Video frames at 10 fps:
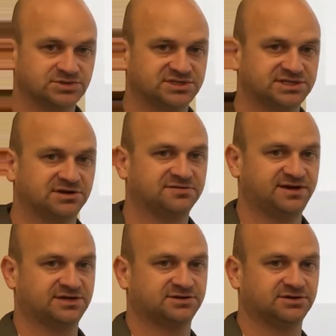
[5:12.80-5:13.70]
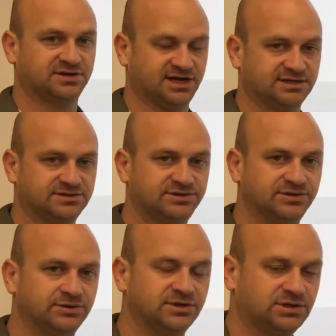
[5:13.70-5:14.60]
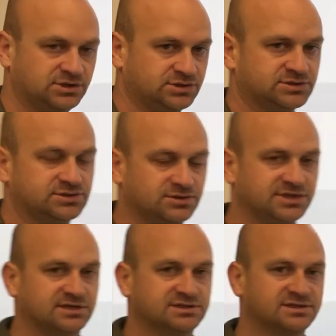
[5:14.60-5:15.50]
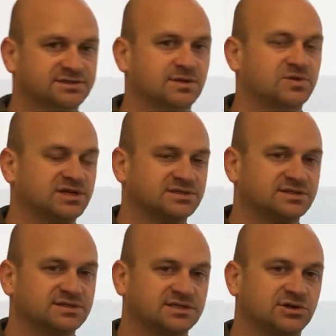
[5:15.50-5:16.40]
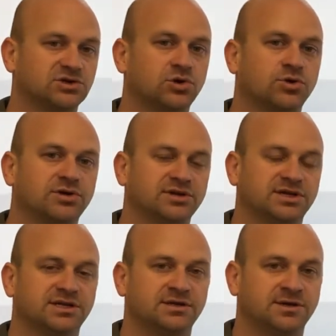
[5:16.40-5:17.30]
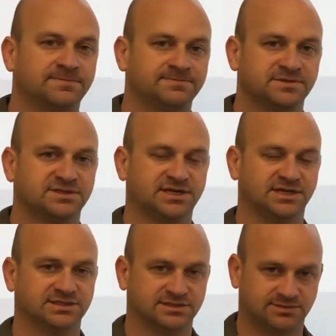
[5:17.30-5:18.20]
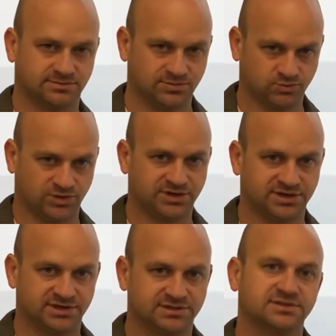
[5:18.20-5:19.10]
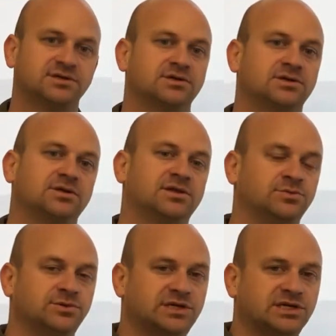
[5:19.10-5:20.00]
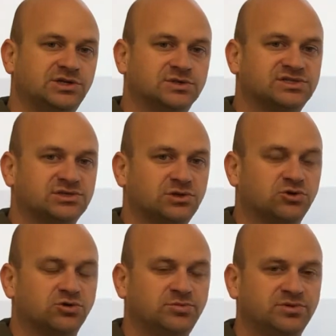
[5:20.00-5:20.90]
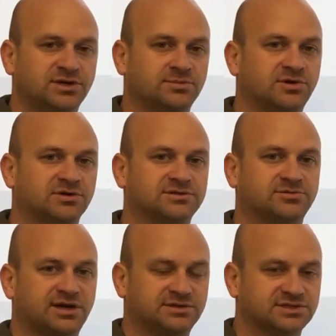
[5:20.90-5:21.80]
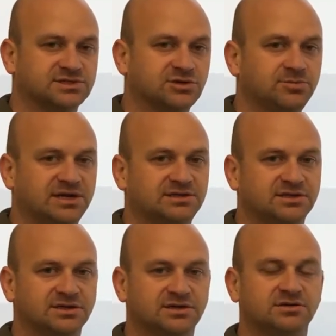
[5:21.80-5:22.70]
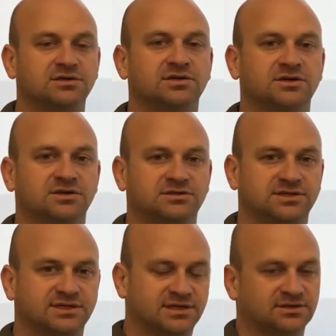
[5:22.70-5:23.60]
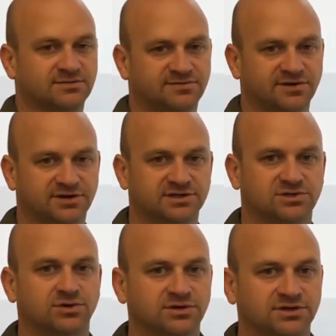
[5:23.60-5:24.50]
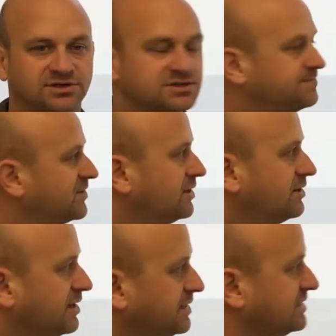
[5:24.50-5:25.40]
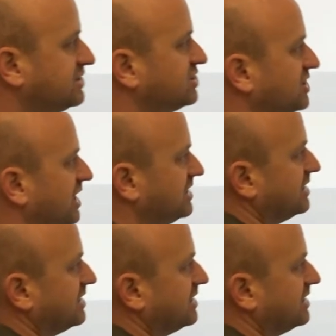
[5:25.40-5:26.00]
scale factored at 2. So again, to summarize, the center coordinate stays where it is. Then we can use slope and multiply the slope idea to get the various coordinates. And then to check